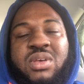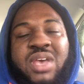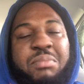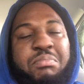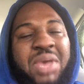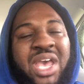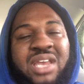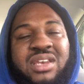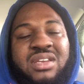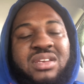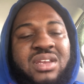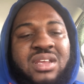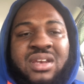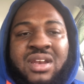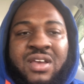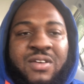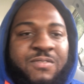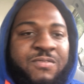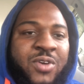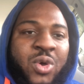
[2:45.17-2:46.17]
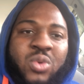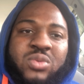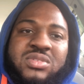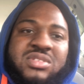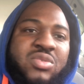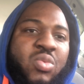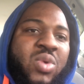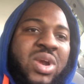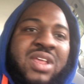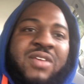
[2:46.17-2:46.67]
Madden NFL
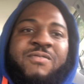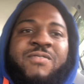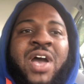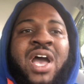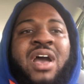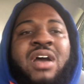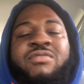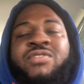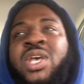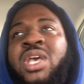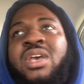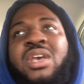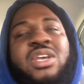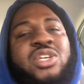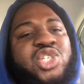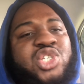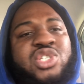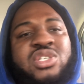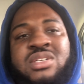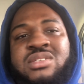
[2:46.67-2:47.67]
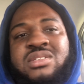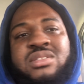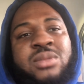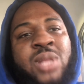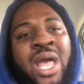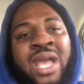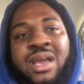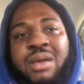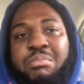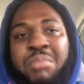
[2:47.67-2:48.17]
25, it's just
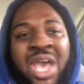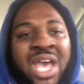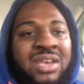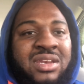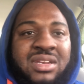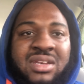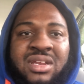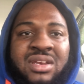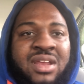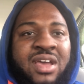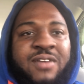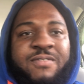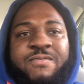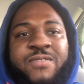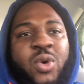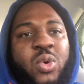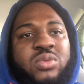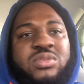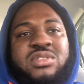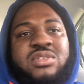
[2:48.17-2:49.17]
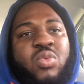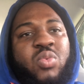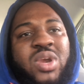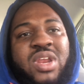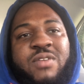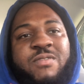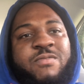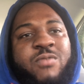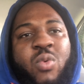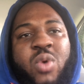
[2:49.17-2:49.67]
like Madden NFL
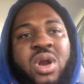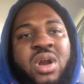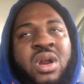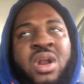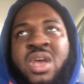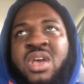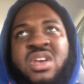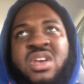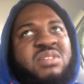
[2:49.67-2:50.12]
24.